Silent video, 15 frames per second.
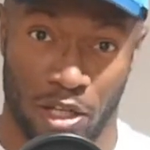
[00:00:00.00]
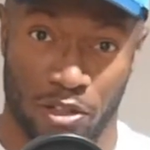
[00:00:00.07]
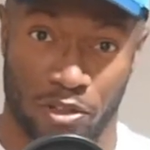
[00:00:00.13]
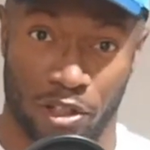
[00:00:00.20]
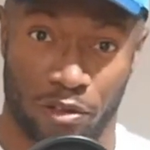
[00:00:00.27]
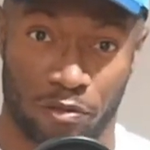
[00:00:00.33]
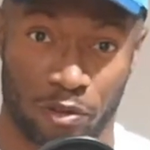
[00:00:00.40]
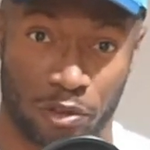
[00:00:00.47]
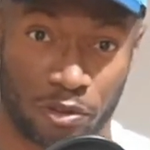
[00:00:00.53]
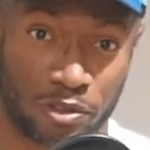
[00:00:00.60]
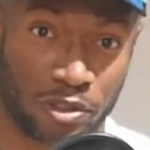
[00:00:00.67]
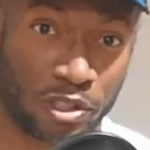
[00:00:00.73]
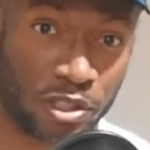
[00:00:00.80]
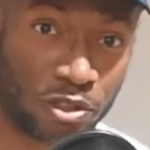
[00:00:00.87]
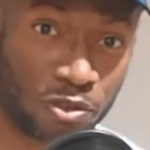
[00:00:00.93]
So I've
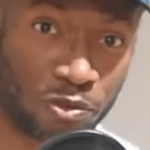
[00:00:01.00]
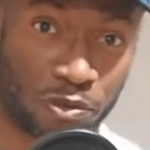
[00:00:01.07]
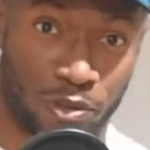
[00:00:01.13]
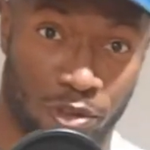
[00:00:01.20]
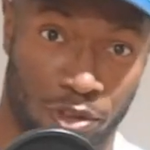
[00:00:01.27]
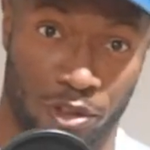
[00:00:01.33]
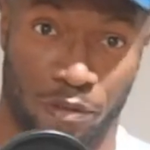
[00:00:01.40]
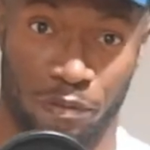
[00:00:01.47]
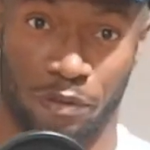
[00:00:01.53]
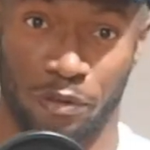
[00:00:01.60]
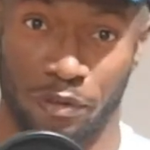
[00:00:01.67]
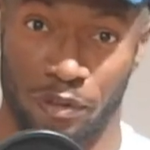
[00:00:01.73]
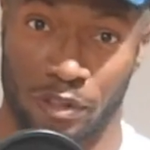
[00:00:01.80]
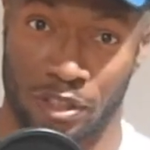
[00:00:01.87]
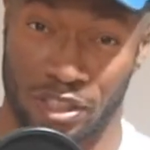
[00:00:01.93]
used these for a
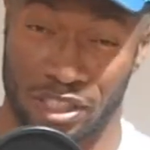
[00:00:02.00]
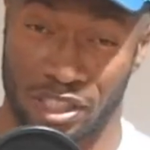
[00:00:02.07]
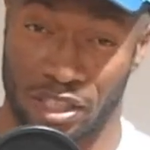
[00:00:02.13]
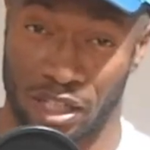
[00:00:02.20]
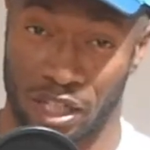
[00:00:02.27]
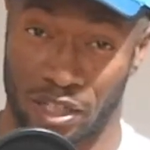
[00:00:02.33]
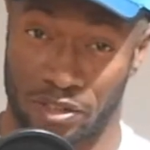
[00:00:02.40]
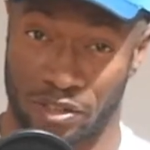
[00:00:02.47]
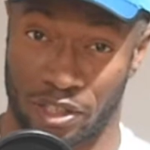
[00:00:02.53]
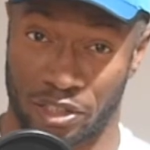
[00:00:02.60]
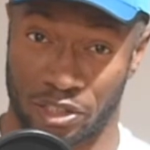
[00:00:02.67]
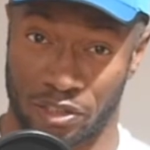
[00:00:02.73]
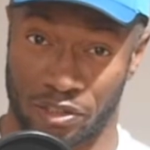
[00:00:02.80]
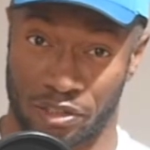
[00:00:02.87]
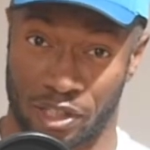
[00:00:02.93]
few
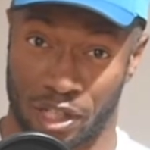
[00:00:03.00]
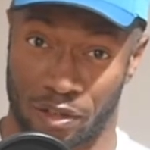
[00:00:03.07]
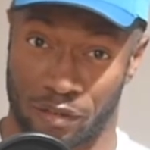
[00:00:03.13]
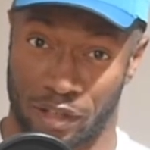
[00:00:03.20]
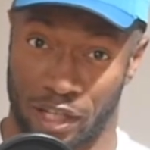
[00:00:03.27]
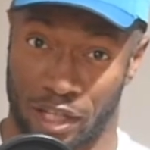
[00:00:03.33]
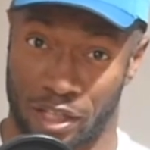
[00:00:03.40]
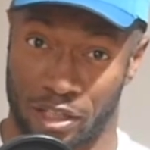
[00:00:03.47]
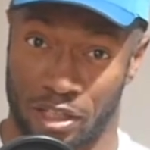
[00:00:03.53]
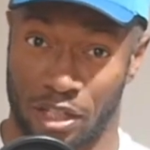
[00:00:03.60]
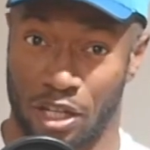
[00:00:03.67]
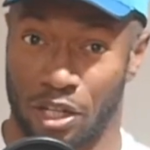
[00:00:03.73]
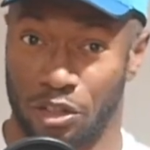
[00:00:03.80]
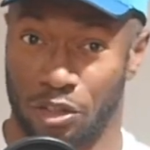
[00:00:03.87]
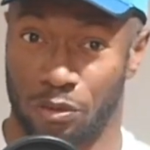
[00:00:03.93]
sessions now, and
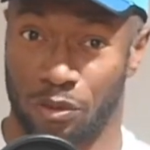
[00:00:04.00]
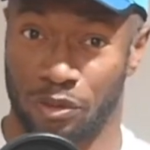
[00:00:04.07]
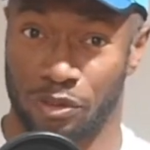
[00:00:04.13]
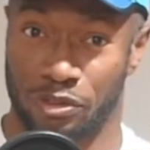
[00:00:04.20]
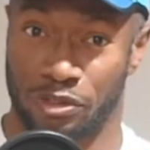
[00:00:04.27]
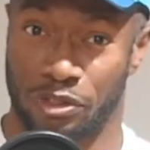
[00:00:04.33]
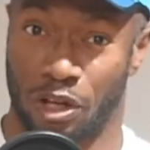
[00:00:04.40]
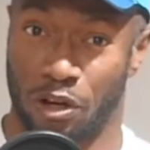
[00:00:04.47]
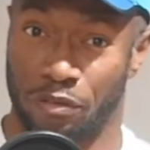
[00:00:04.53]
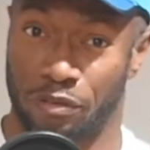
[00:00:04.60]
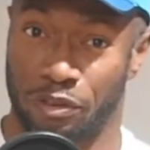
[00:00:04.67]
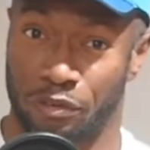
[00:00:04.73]
they're really soft.